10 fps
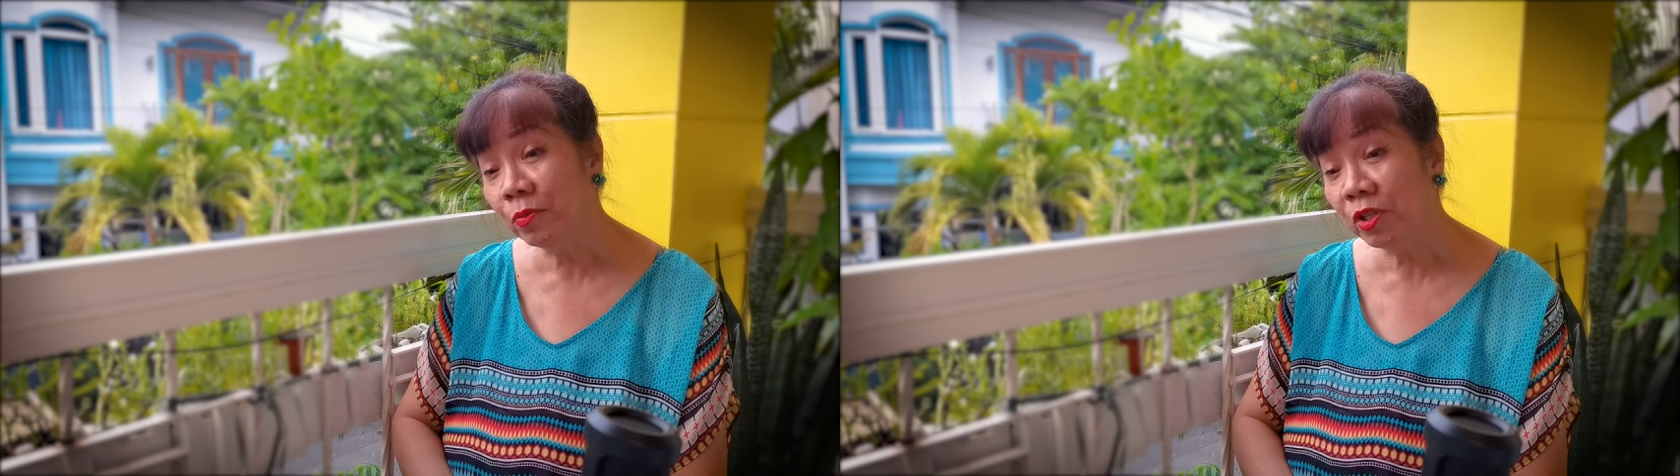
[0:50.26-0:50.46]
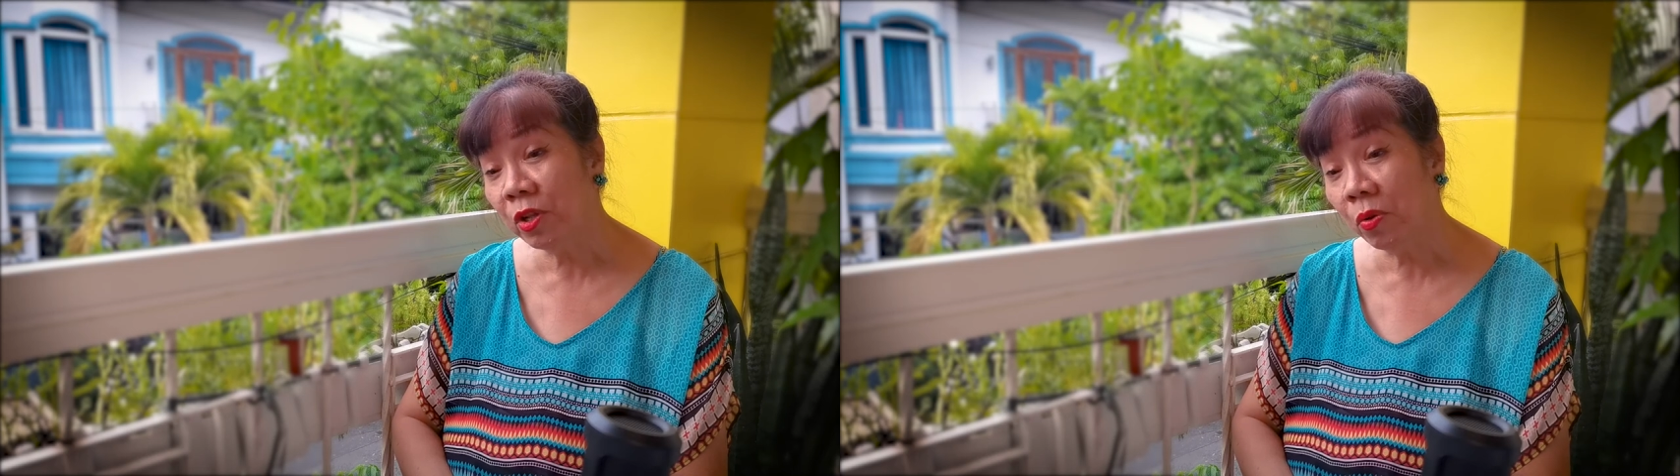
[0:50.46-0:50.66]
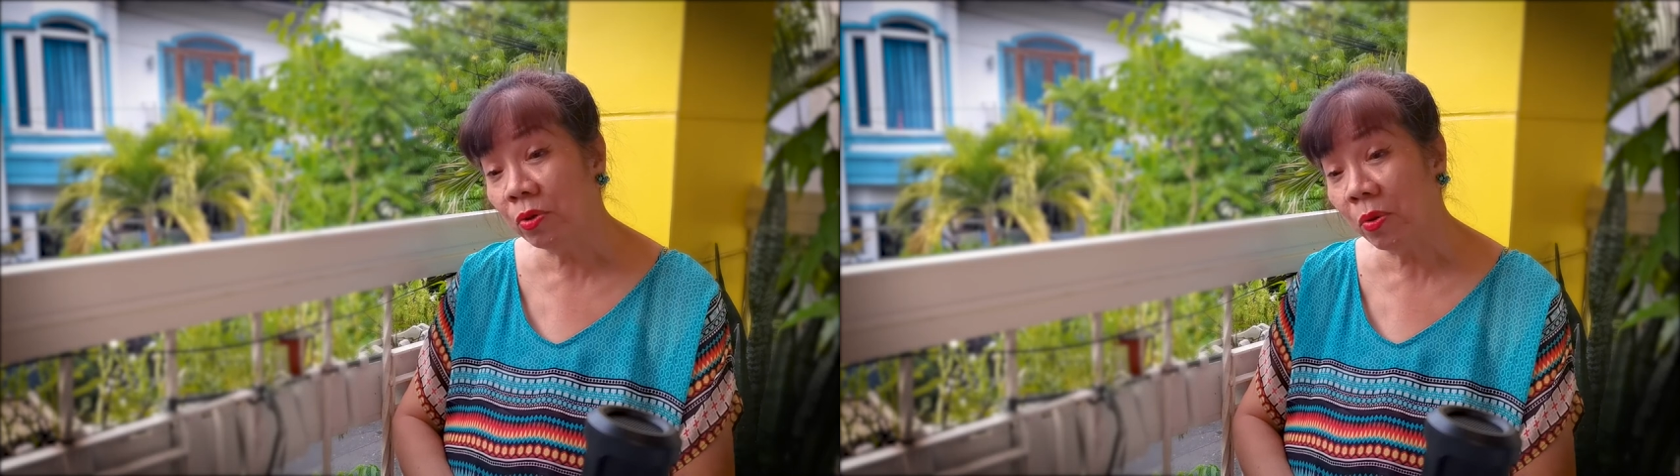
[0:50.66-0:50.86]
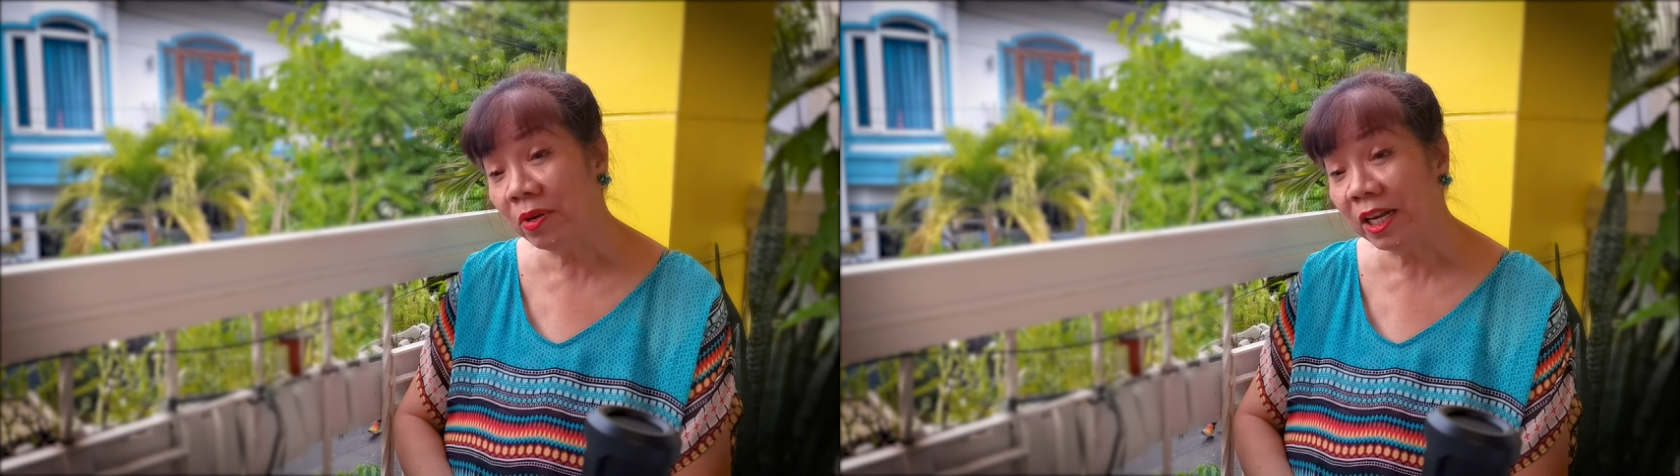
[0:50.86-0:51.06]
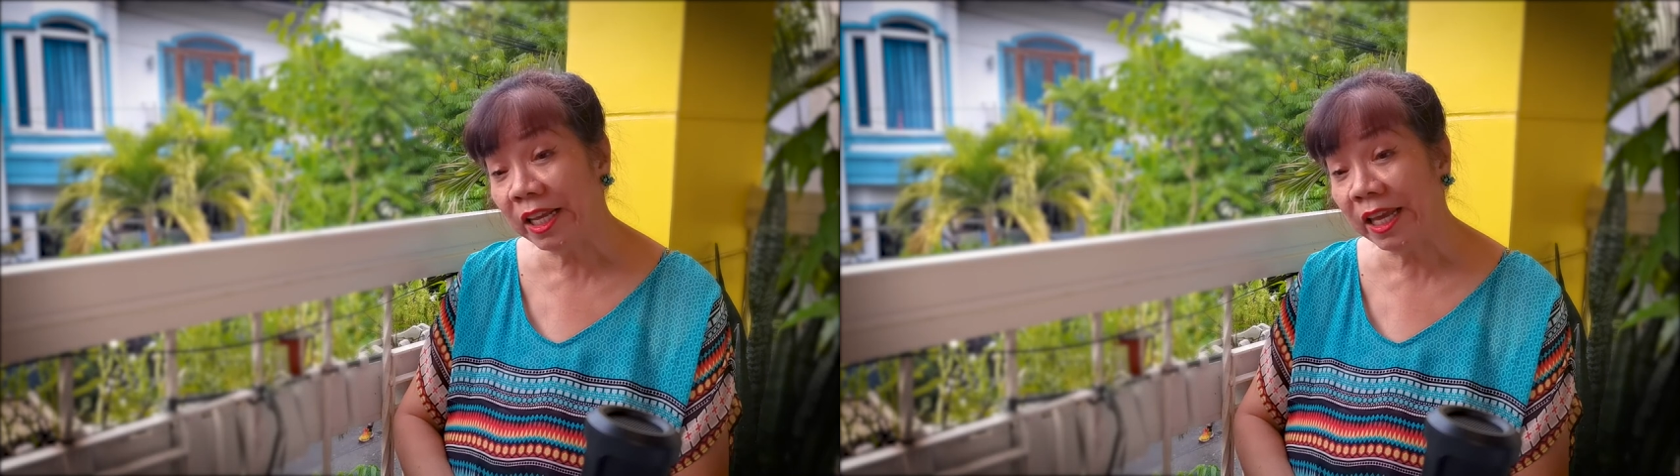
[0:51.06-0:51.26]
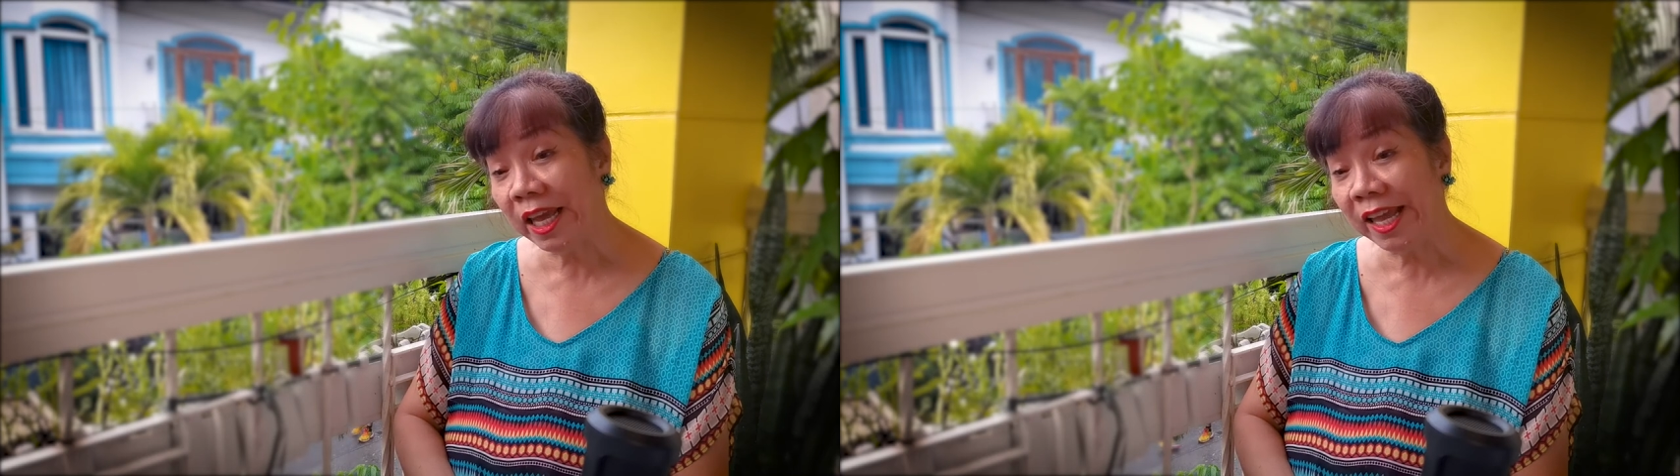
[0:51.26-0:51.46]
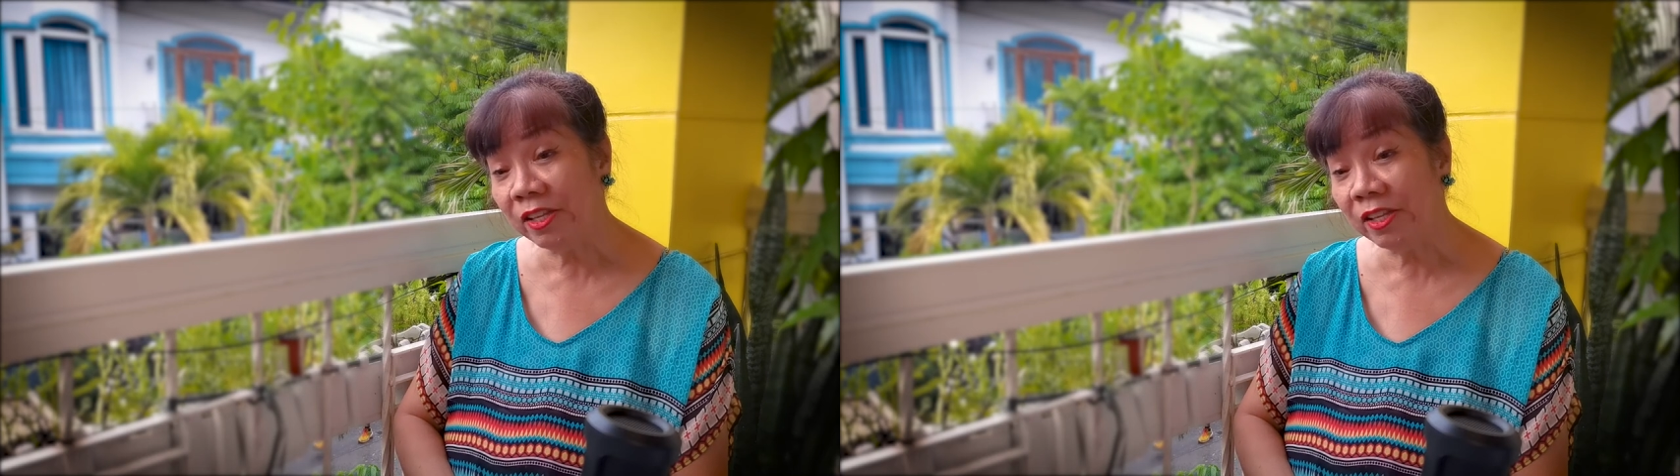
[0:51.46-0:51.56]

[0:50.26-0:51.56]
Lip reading: we don't only